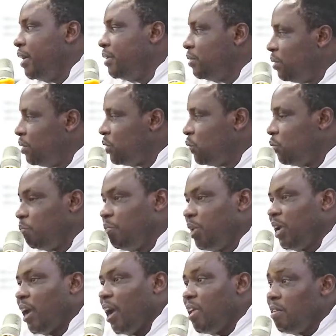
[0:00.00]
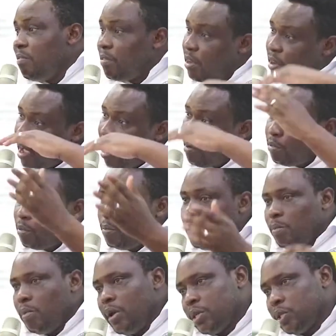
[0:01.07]
does not speak, I even have to be
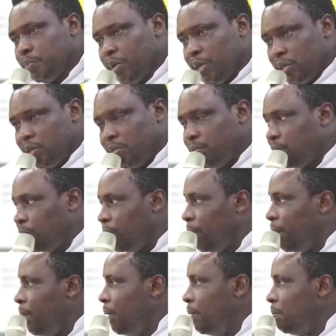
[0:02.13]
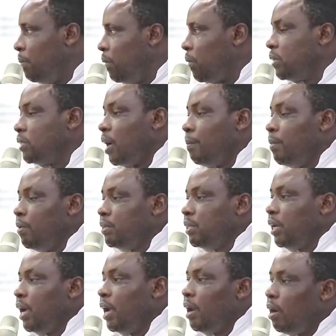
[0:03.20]
more expensive. Because I'm
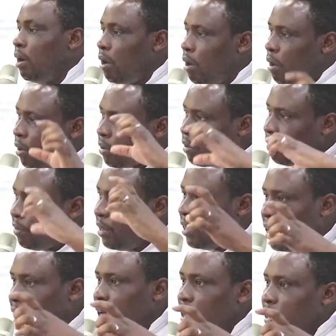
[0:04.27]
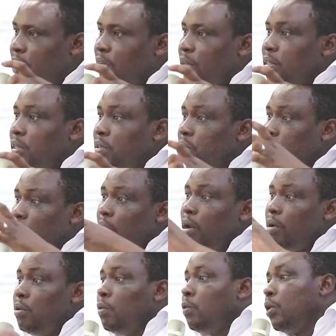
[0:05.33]
using a lot of intelligence to
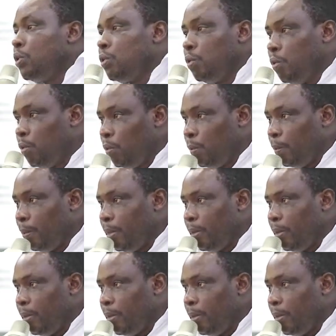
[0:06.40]
tell you what to do.